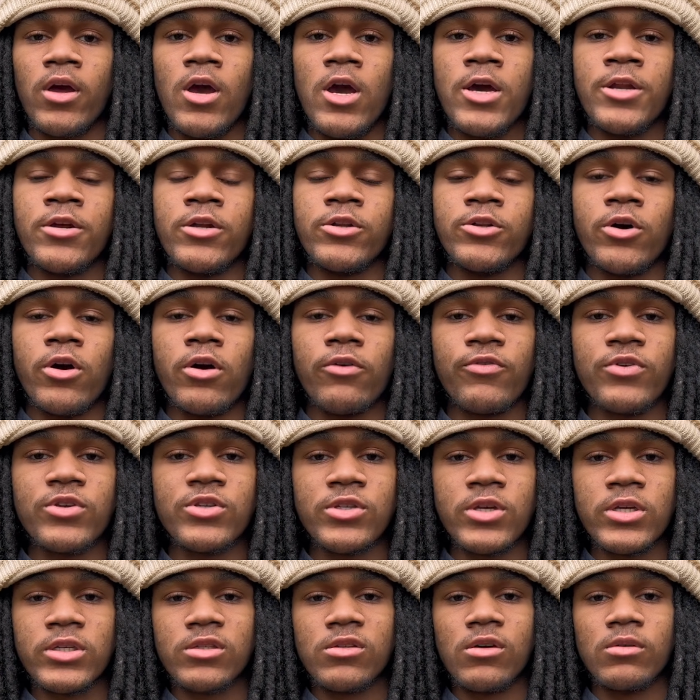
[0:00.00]
In the nervous
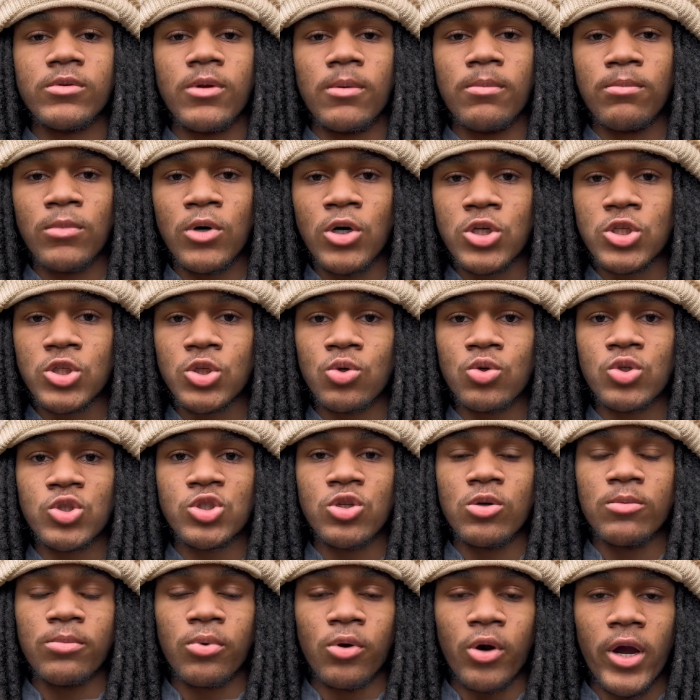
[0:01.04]
system, the muscles,
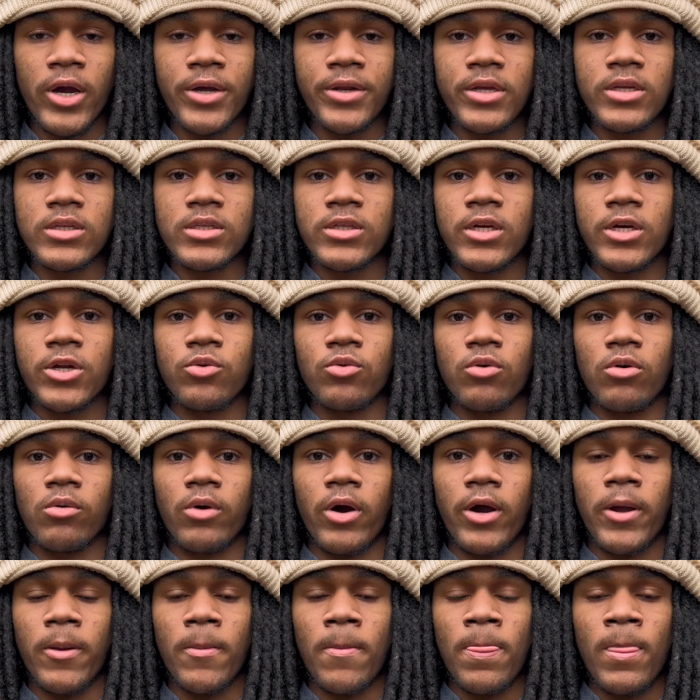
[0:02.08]
the brain, etc.,
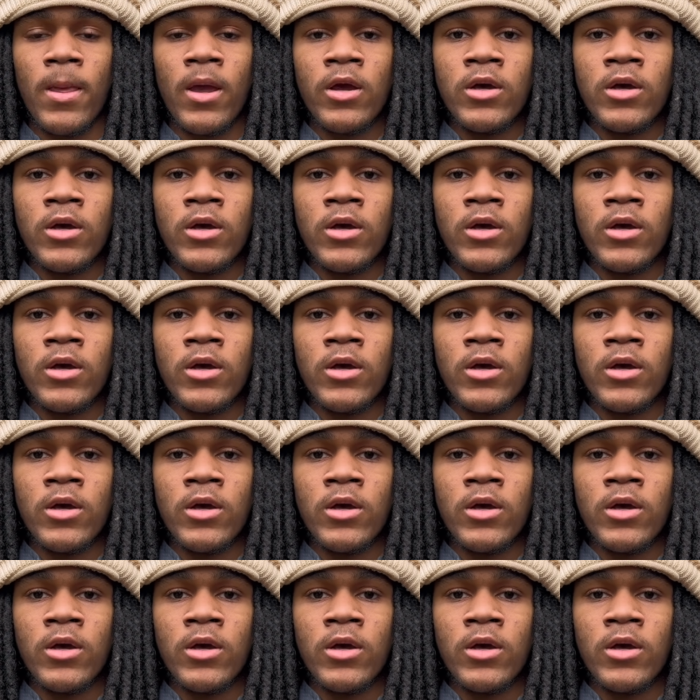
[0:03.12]
right?